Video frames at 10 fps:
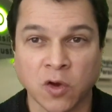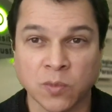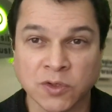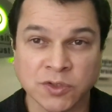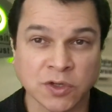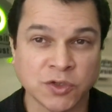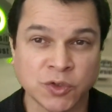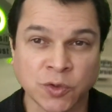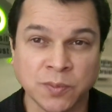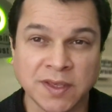how much
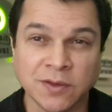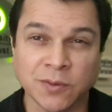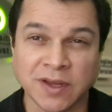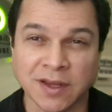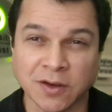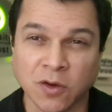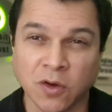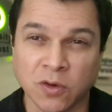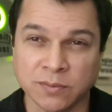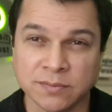should be your
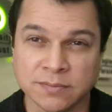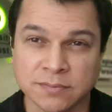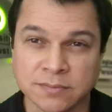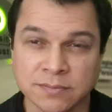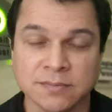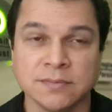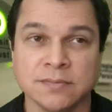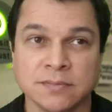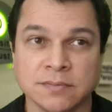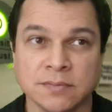income
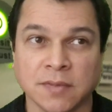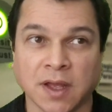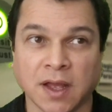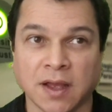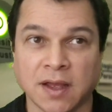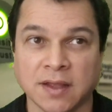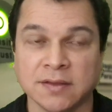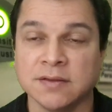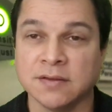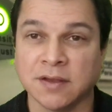
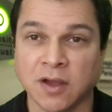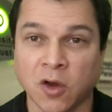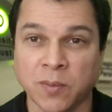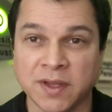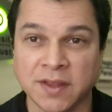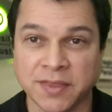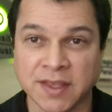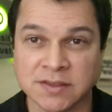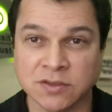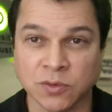and how many
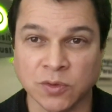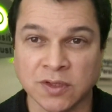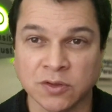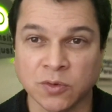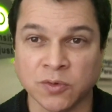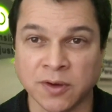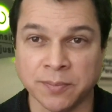things do you need to